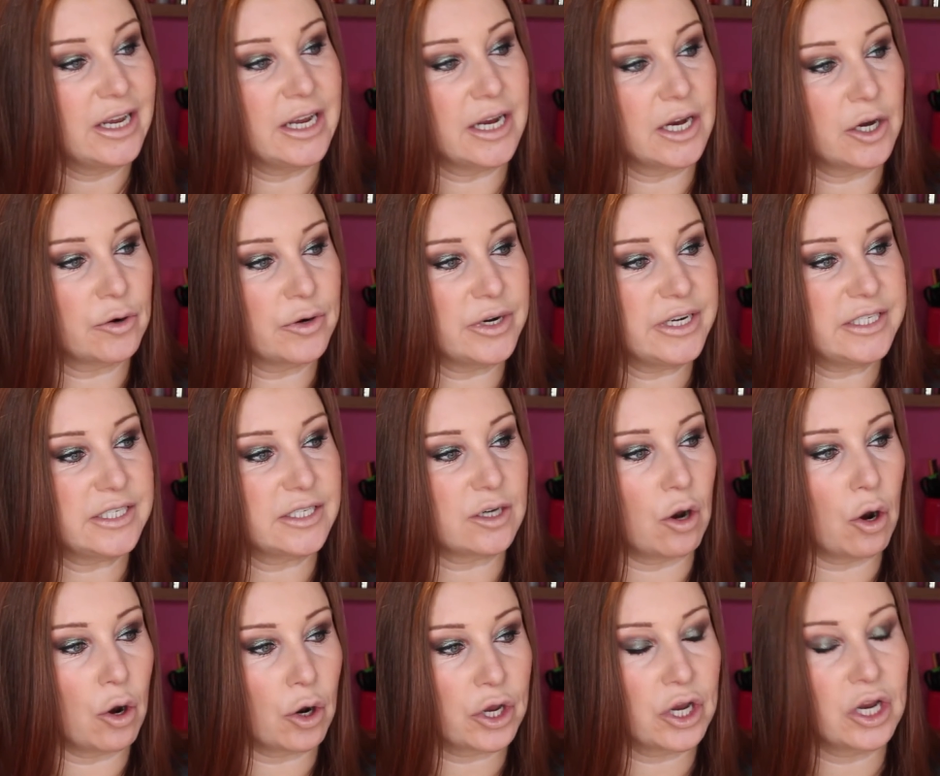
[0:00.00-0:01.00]

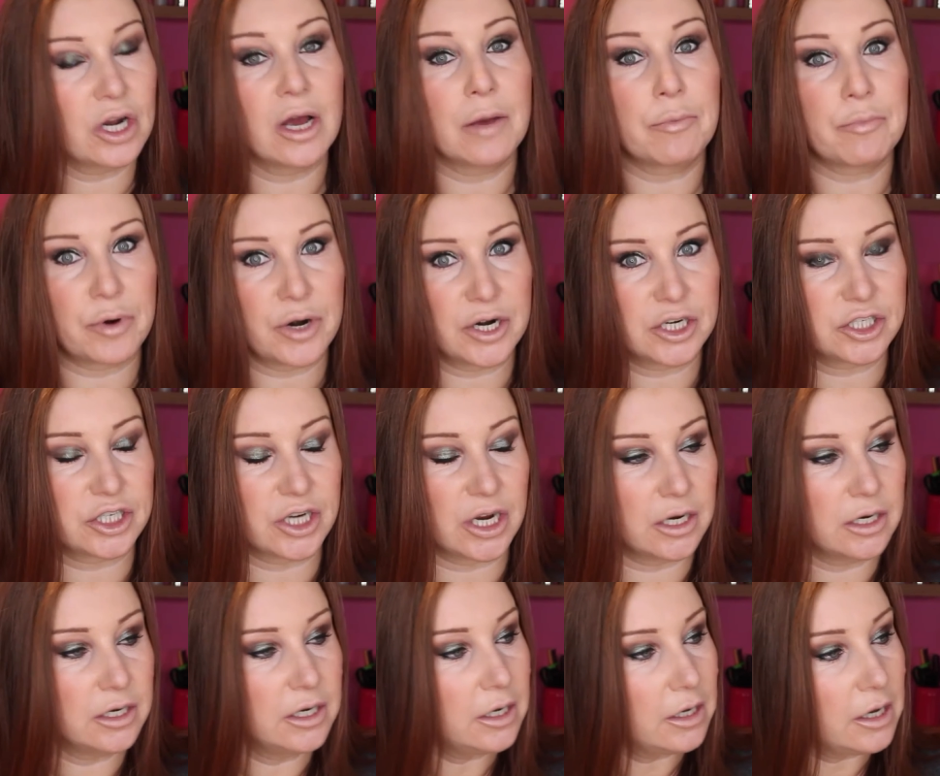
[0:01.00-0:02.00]
increased ocular
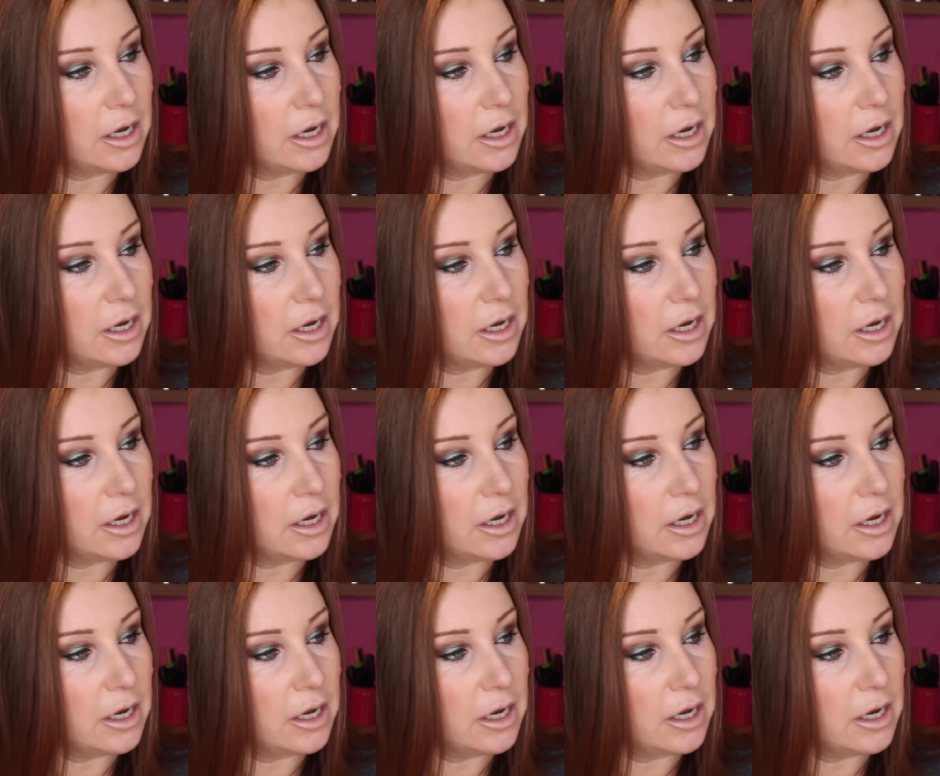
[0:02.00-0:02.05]
pressure.